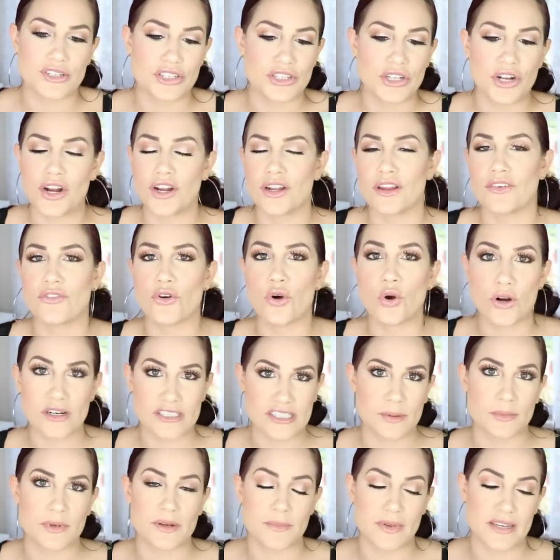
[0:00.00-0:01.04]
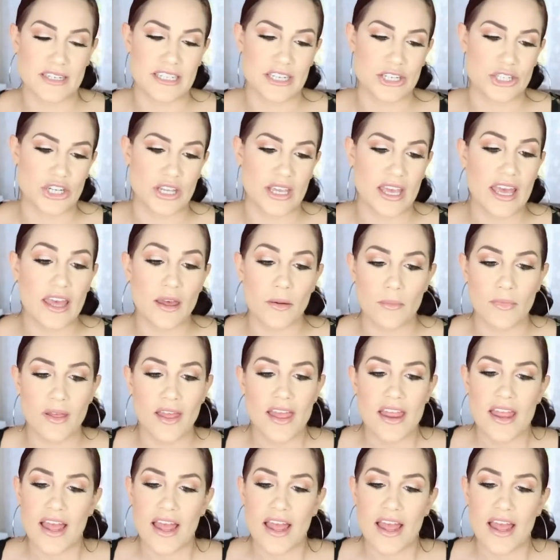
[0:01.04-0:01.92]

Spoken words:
to learn, of course I'm gonna be teaching him.